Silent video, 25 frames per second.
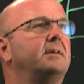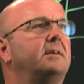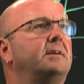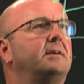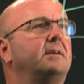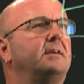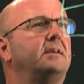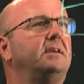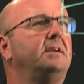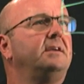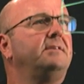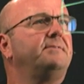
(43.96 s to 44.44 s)

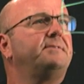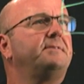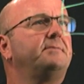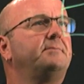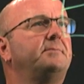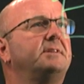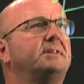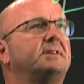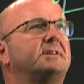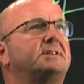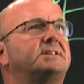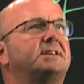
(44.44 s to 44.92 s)
even
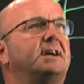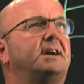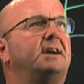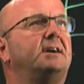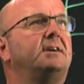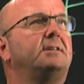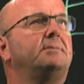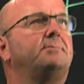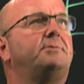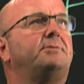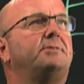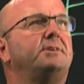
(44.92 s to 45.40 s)
with a
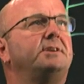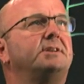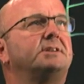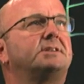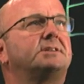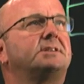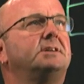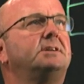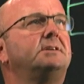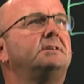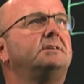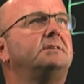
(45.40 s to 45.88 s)
tail
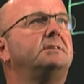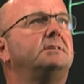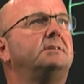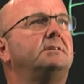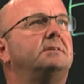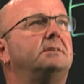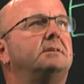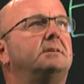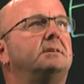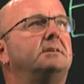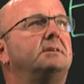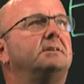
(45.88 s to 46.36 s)
pointer,
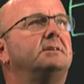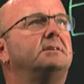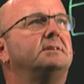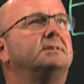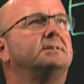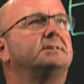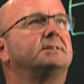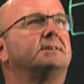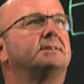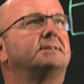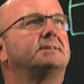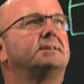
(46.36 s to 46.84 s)
is
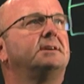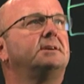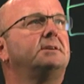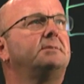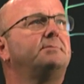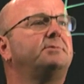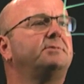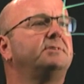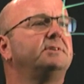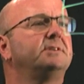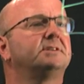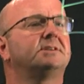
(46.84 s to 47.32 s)
our tail
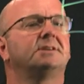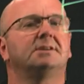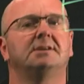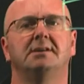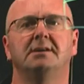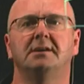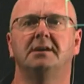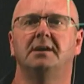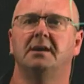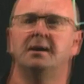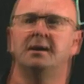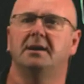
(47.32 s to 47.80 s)
pointer,
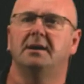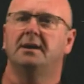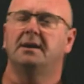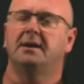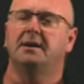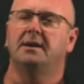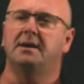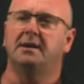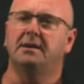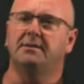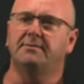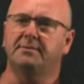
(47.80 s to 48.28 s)

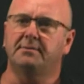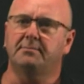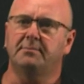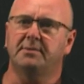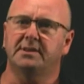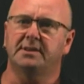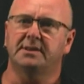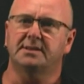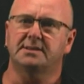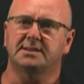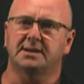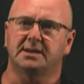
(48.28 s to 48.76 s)
even with
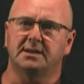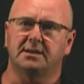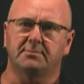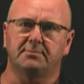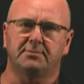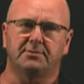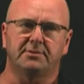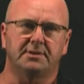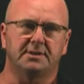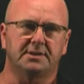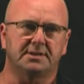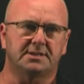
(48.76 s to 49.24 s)
a tail
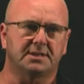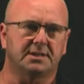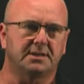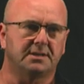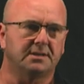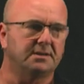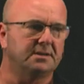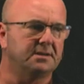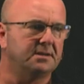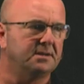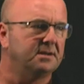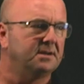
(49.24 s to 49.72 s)
pointer,
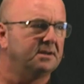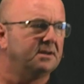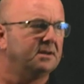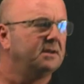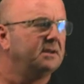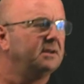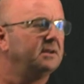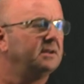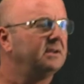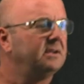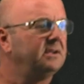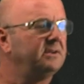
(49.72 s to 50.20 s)

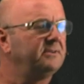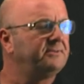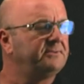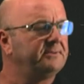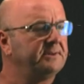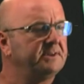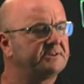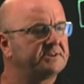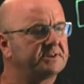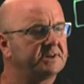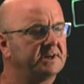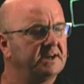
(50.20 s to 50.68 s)
if we
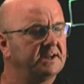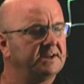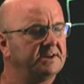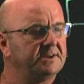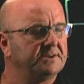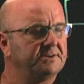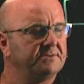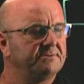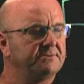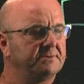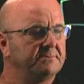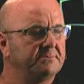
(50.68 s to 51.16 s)
try and
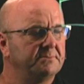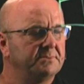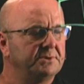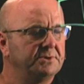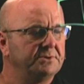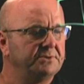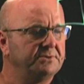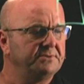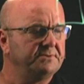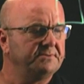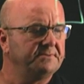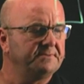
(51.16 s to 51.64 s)
do
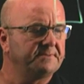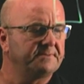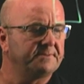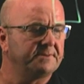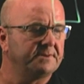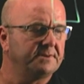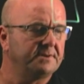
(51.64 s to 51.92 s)
remove